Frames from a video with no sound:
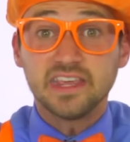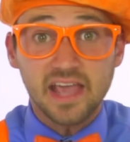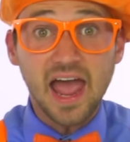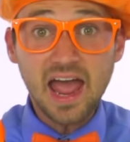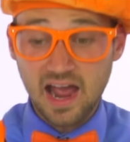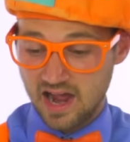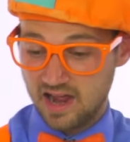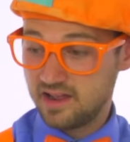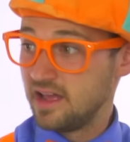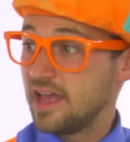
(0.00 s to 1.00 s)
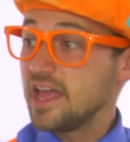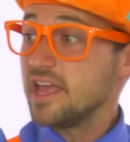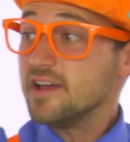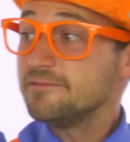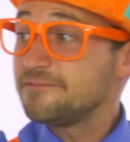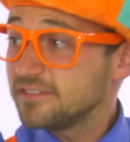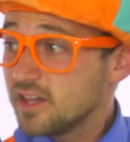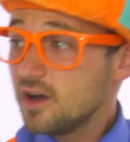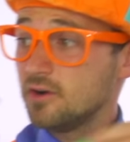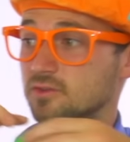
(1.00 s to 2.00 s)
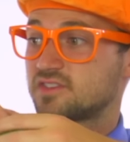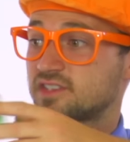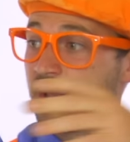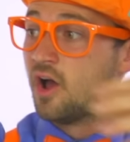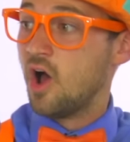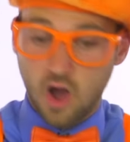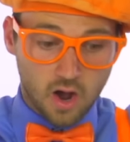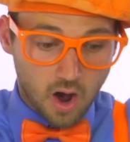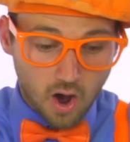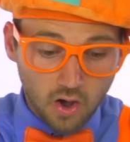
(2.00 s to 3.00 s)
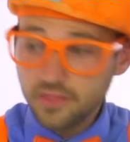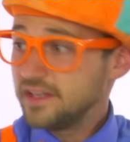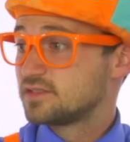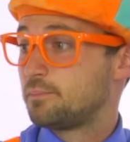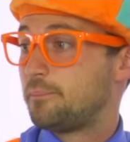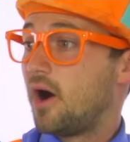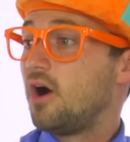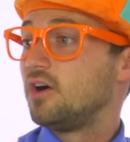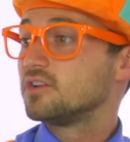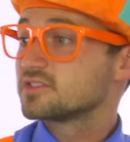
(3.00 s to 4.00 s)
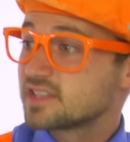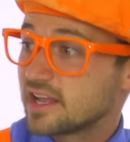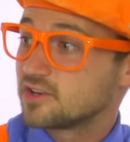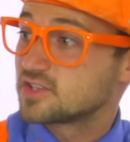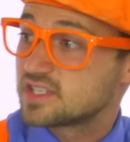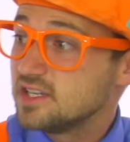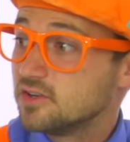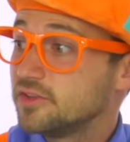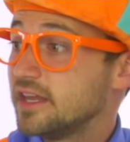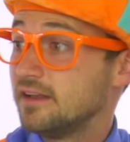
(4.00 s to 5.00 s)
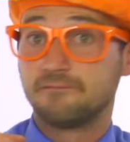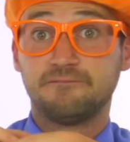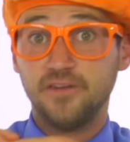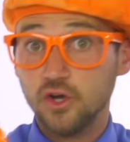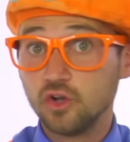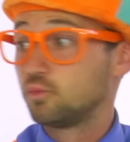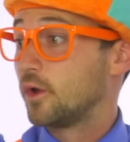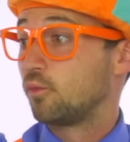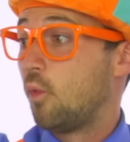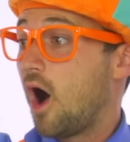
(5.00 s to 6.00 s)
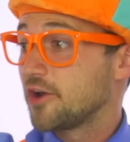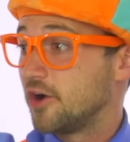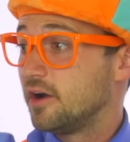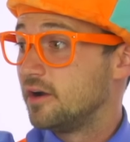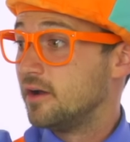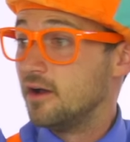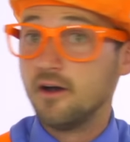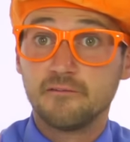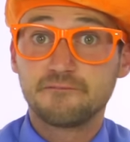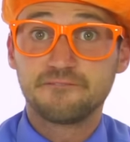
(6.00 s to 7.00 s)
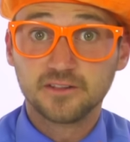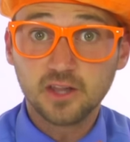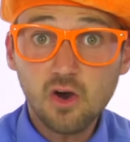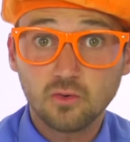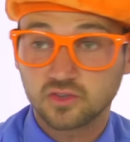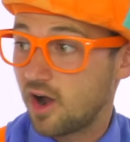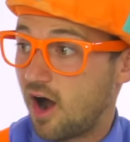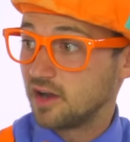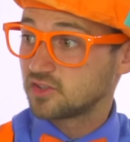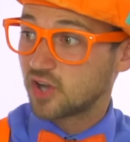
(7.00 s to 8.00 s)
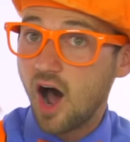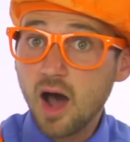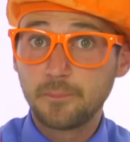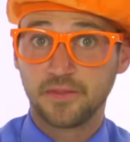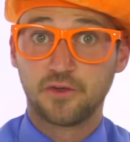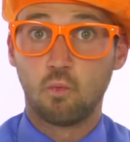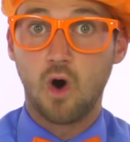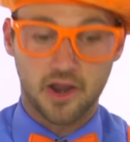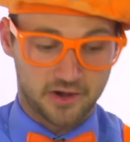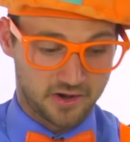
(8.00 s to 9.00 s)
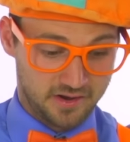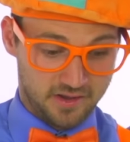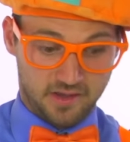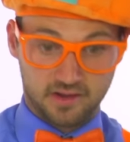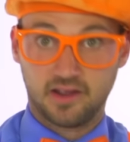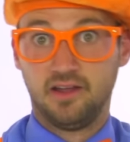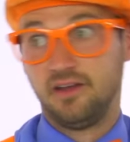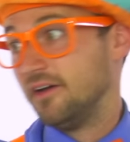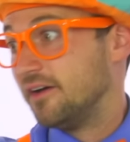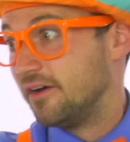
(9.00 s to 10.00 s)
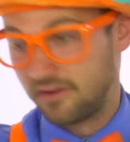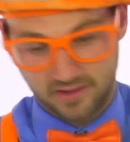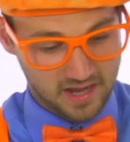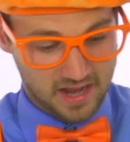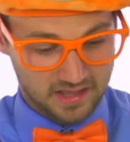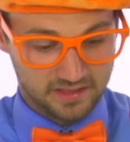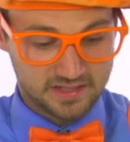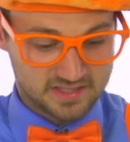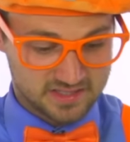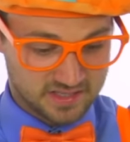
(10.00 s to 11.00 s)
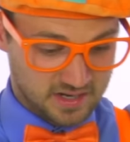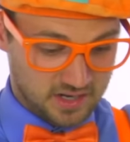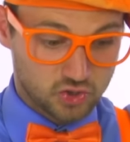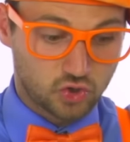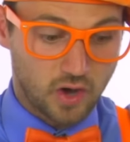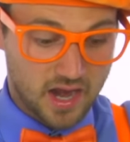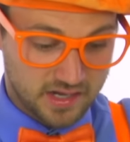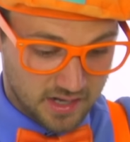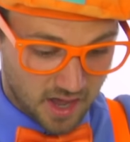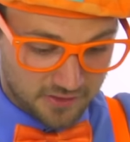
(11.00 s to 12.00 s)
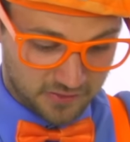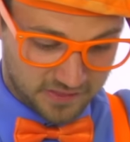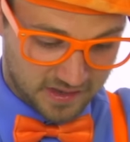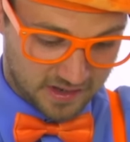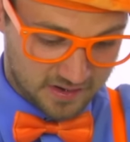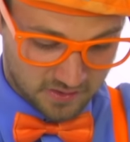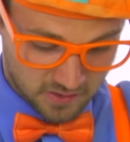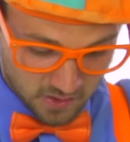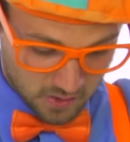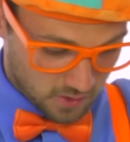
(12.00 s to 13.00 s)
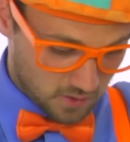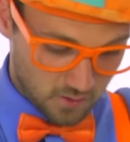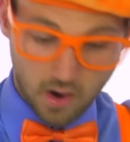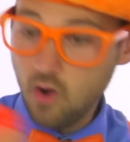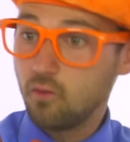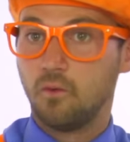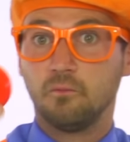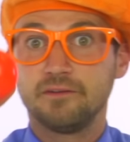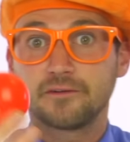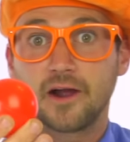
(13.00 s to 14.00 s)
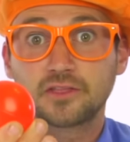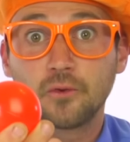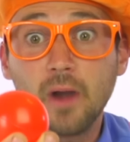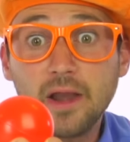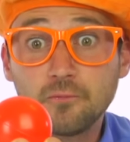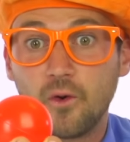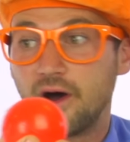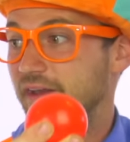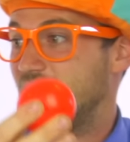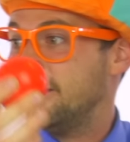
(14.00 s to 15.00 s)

Yeah! It floats! All these balls that are sealed and filled with water float on top of the water. Okay, let's try another thing. Oh, oh, we forgot the red one.